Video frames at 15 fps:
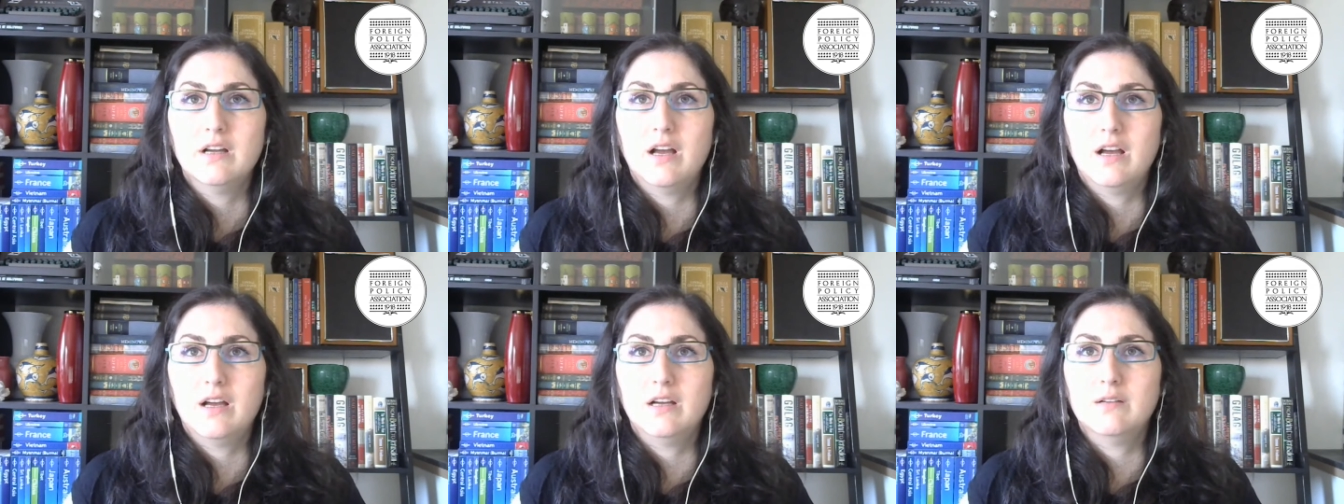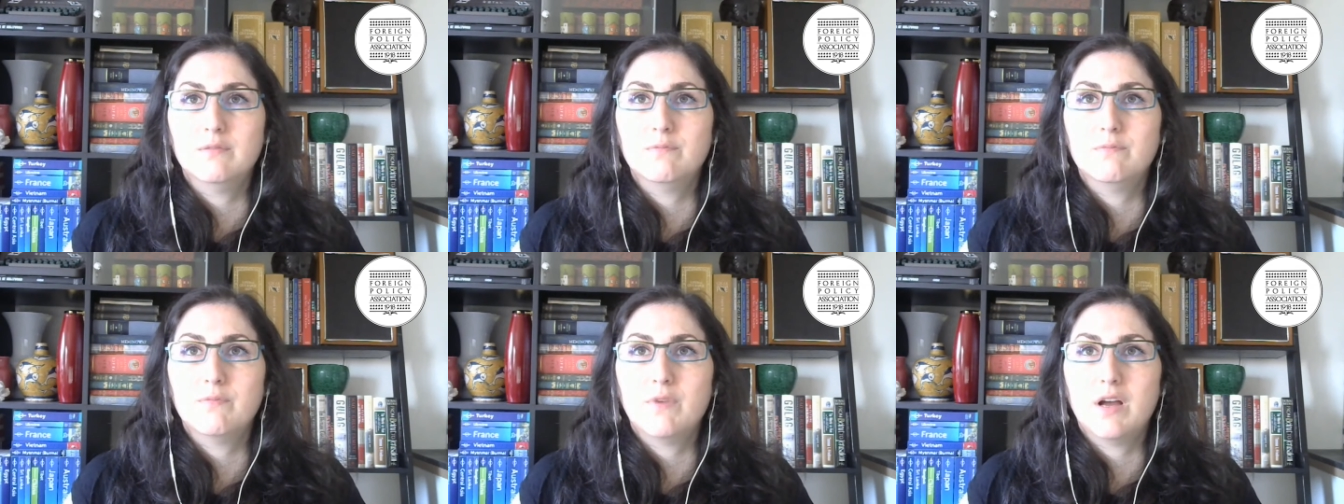
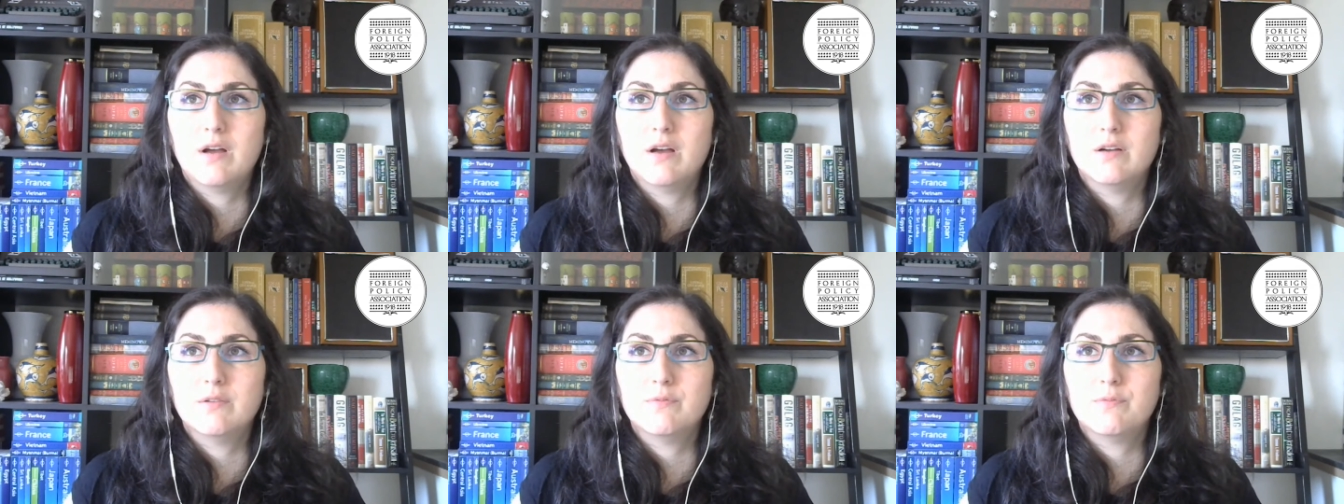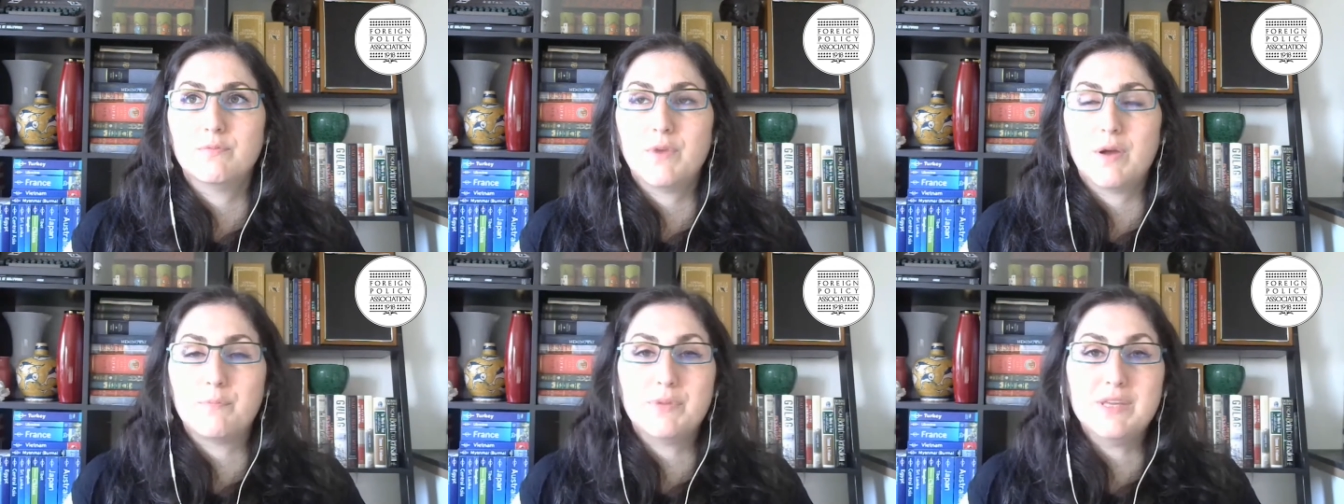um, a,
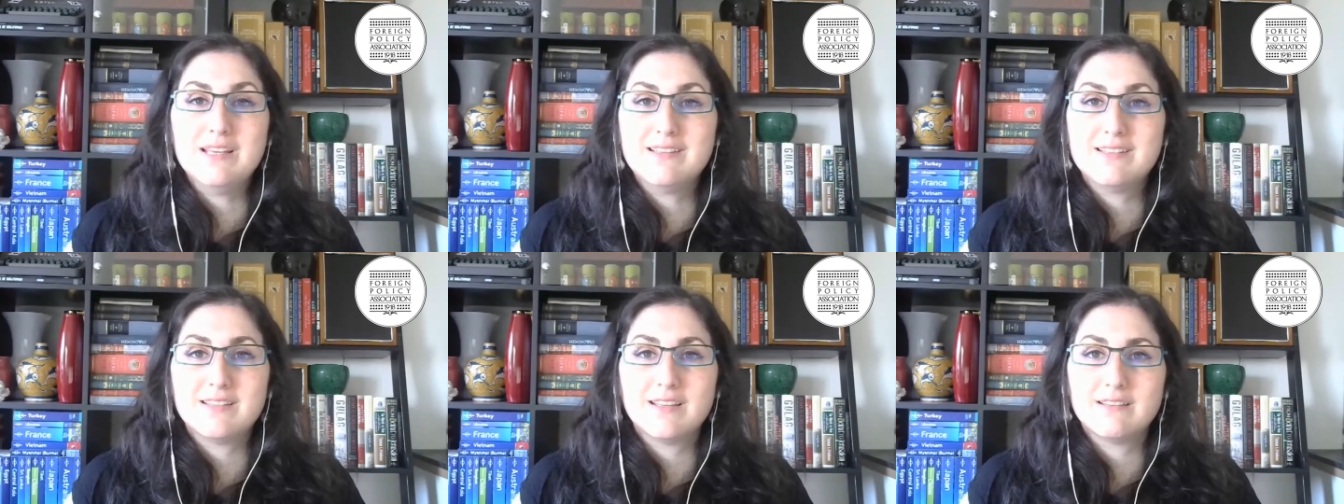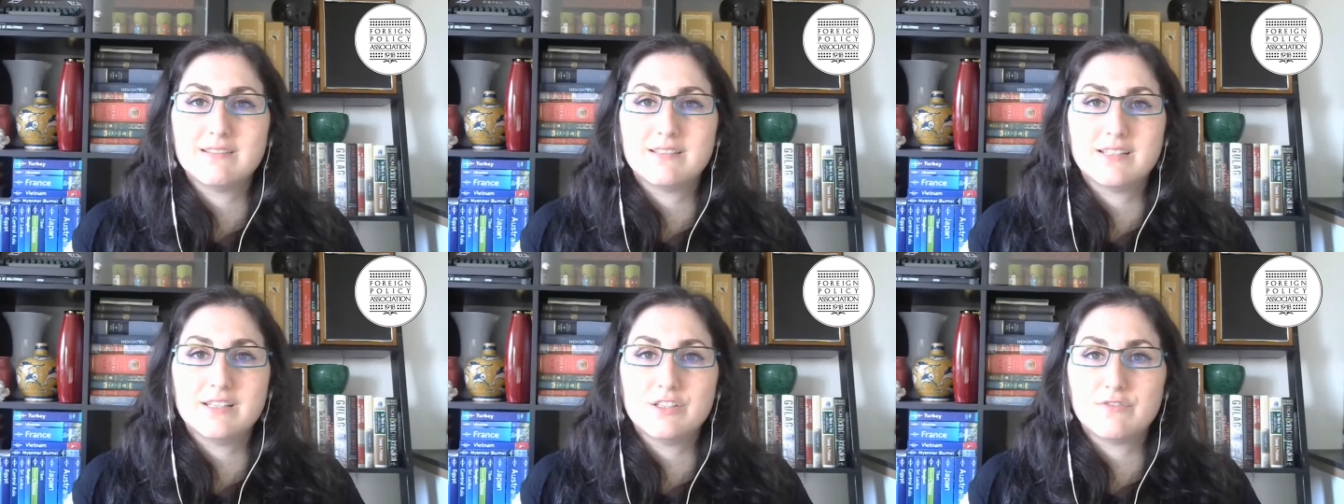a, peace and
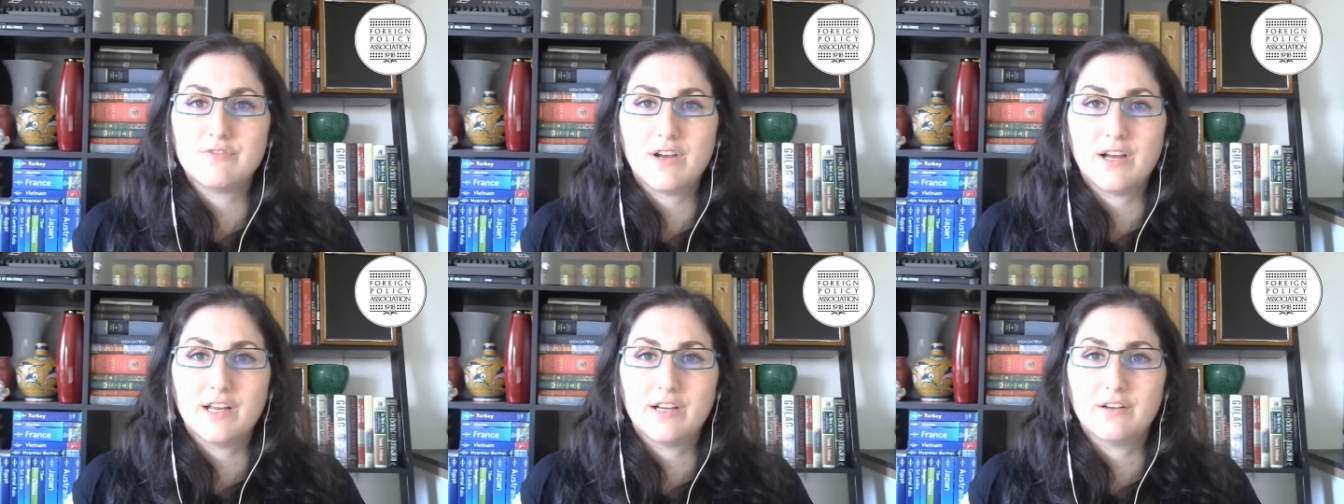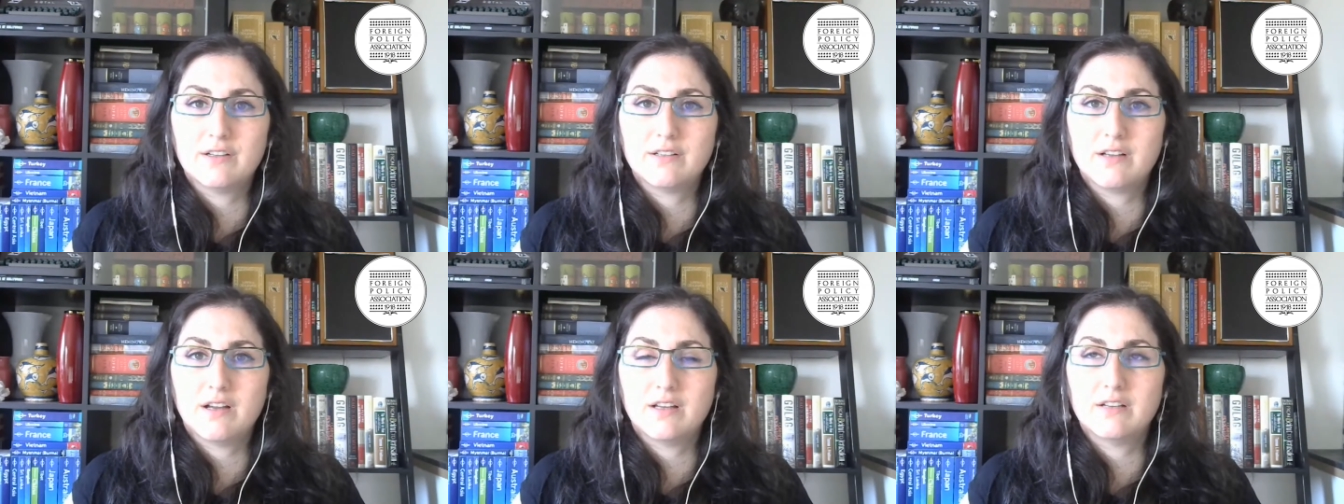ceasefire
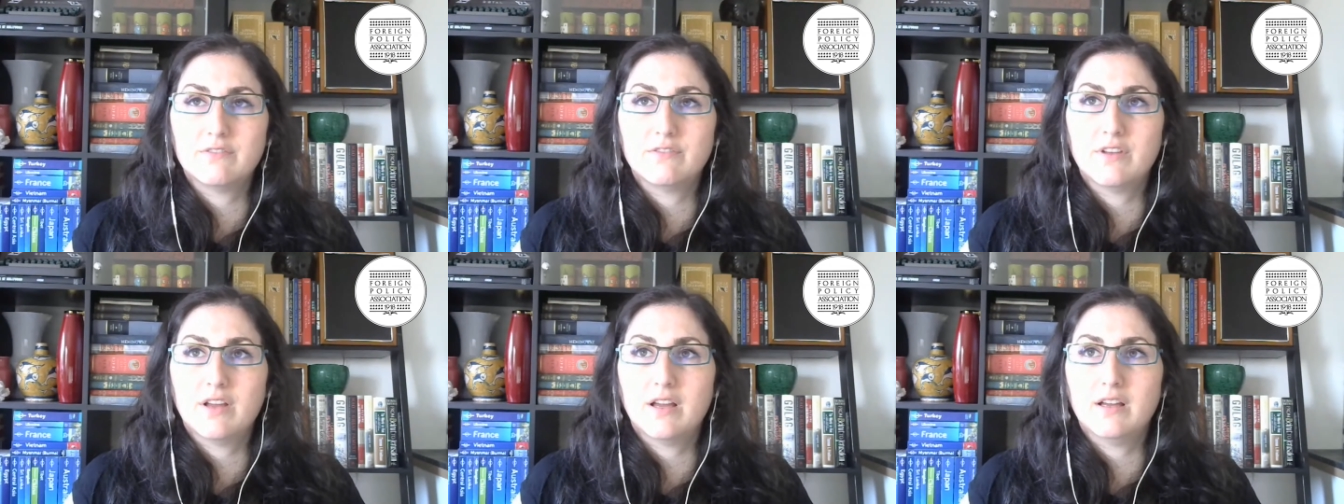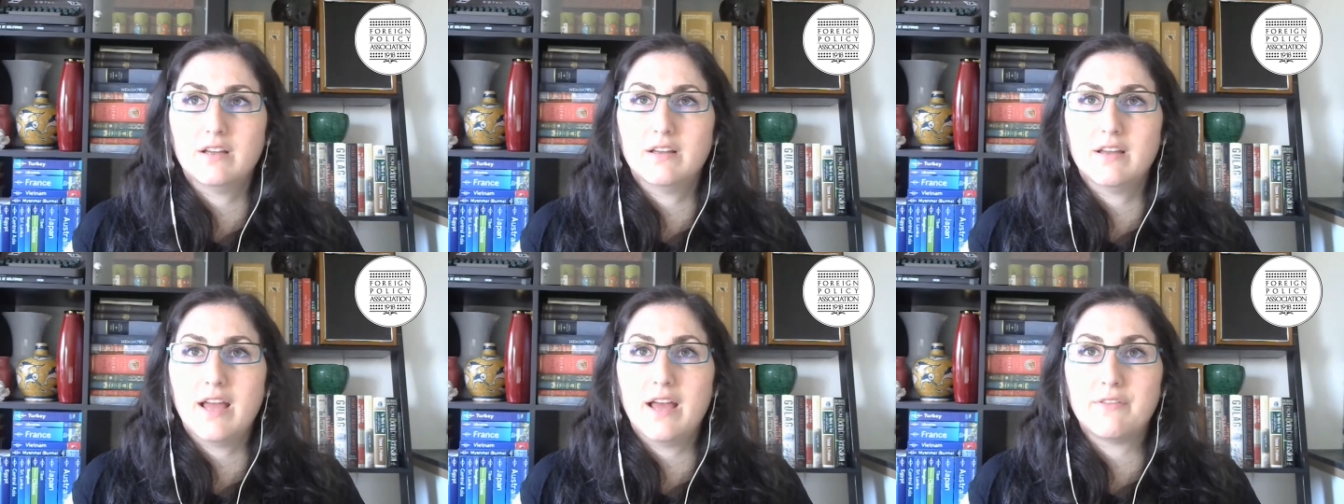and kind of uh,
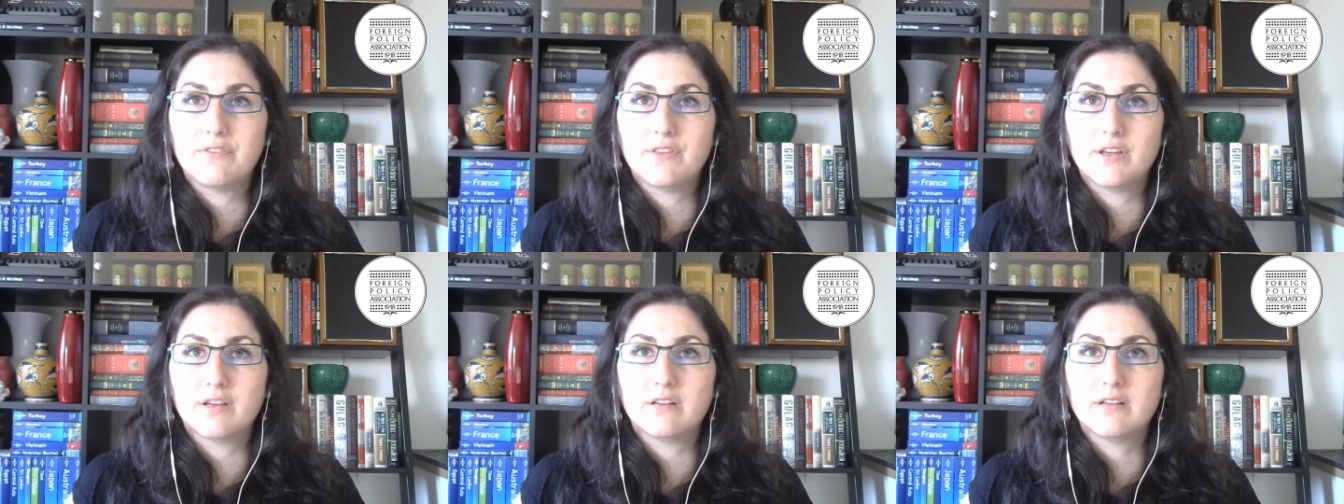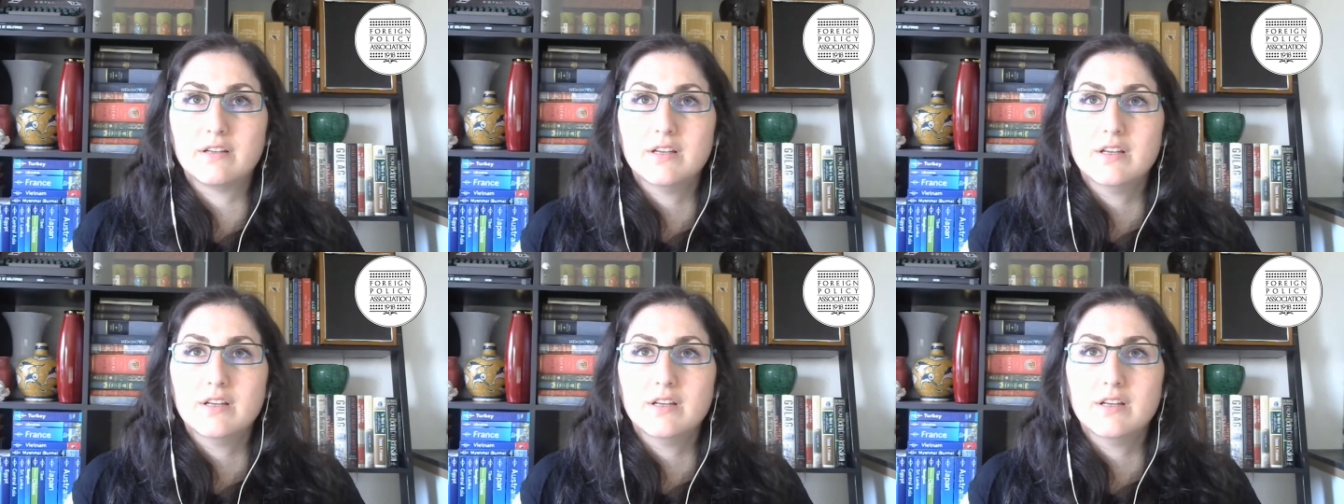ethnic